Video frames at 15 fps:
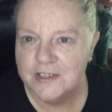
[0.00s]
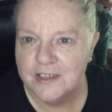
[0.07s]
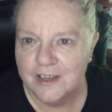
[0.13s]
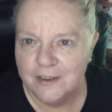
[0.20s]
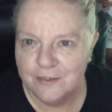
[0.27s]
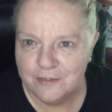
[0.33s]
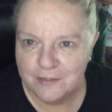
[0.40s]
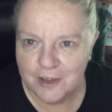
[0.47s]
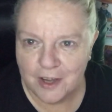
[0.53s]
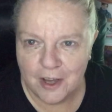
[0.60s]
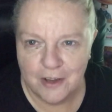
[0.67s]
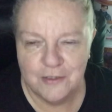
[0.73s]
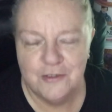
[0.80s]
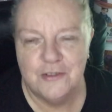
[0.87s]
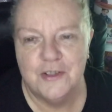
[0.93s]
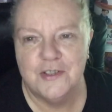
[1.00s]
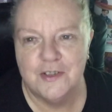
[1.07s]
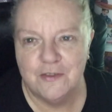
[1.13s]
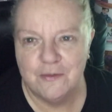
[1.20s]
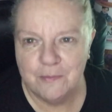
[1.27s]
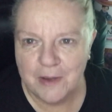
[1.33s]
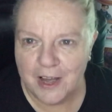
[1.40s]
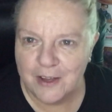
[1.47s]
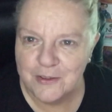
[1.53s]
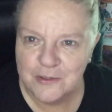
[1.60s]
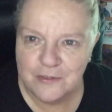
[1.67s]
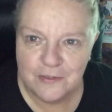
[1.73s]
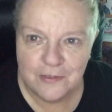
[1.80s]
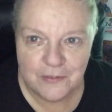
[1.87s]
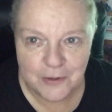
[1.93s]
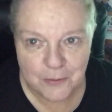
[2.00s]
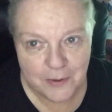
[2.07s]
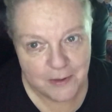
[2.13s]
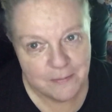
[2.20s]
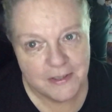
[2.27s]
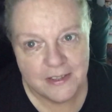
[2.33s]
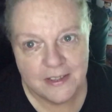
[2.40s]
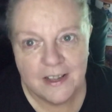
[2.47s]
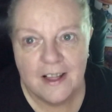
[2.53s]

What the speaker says: of pounds worth of equipment.